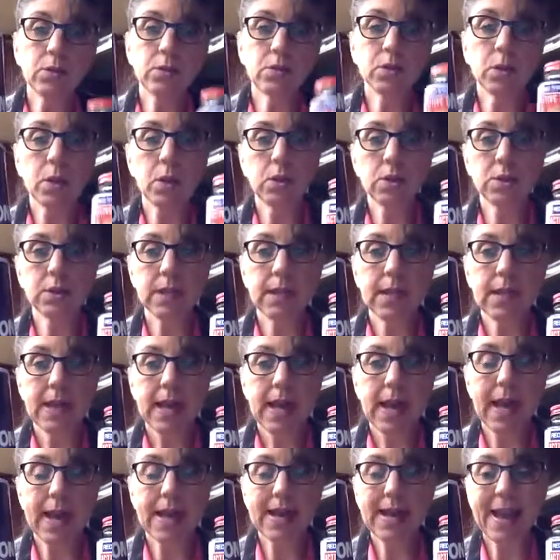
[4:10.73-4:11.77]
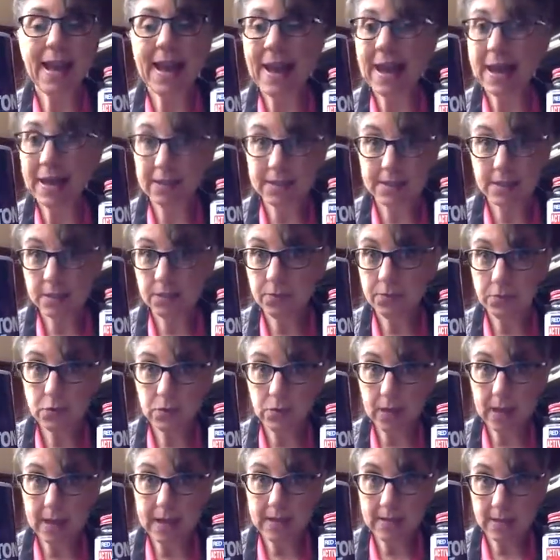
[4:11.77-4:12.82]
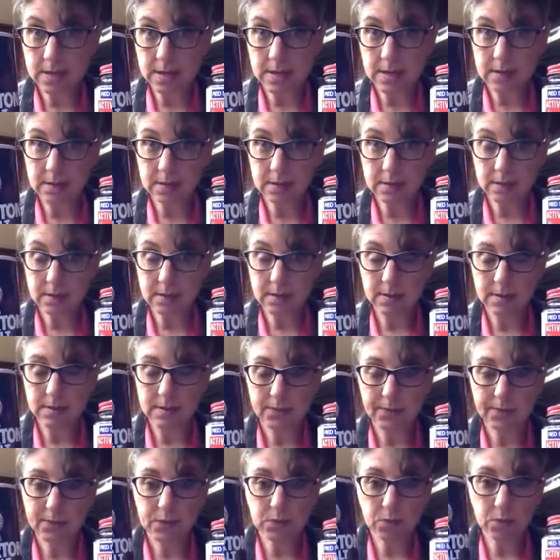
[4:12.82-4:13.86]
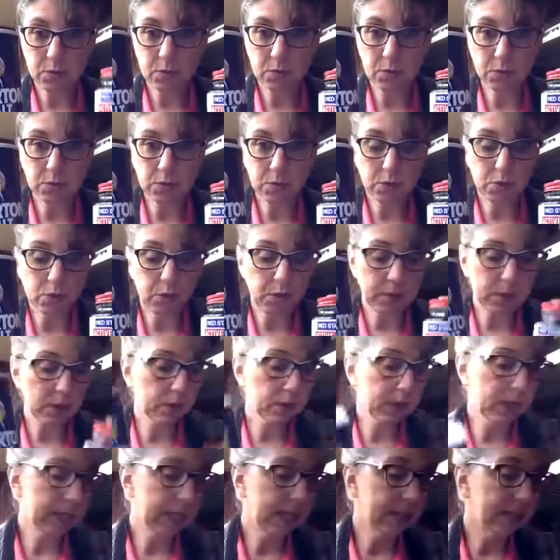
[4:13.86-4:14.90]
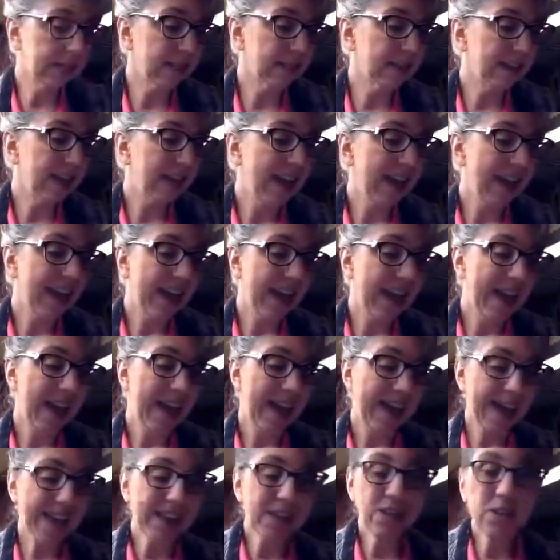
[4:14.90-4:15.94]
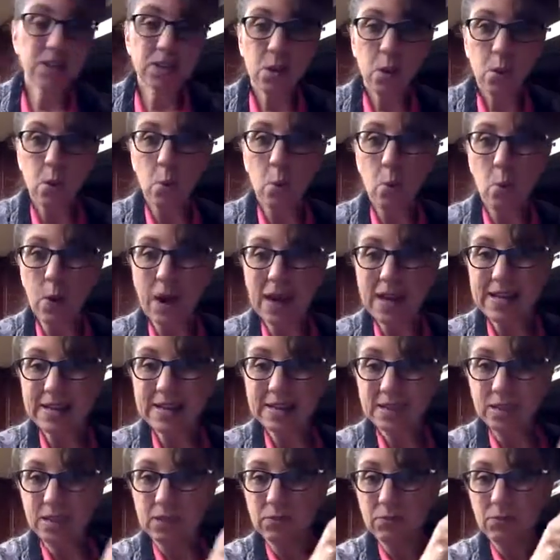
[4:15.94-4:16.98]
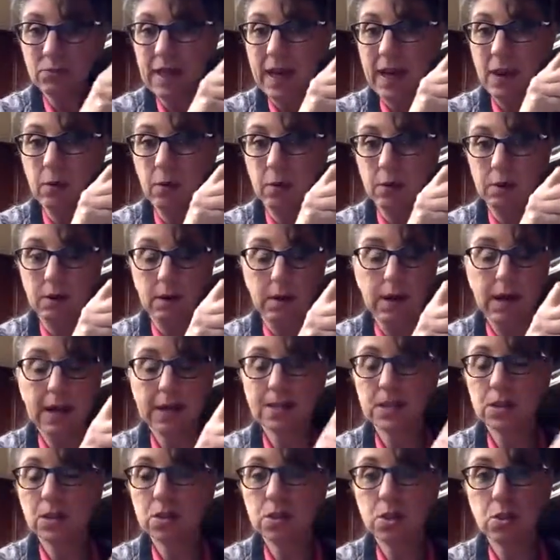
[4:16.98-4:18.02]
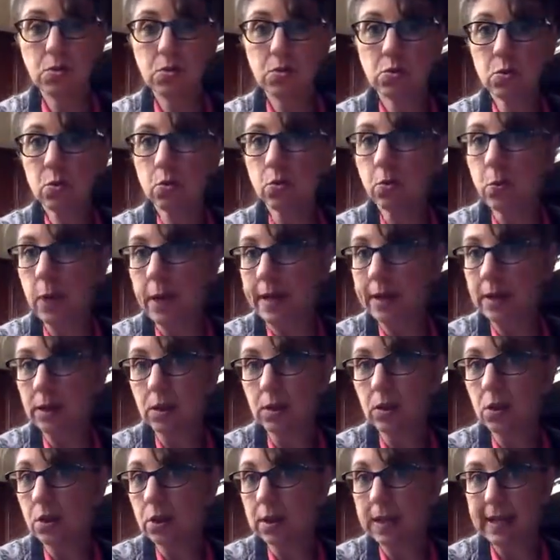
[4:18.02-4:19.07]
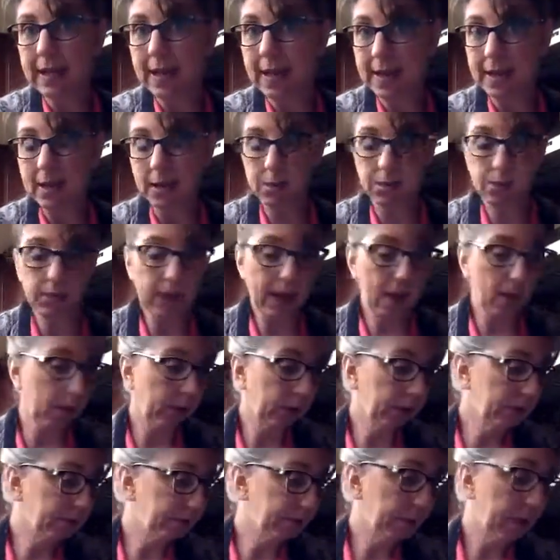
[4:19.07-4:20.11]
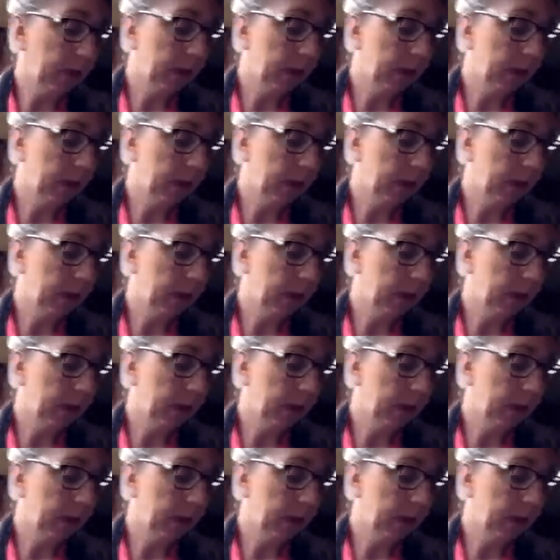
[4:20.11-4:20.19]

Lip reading: salt and active dry yeast. So those are 2 ingredients. And white flour. I just use regular cake flour.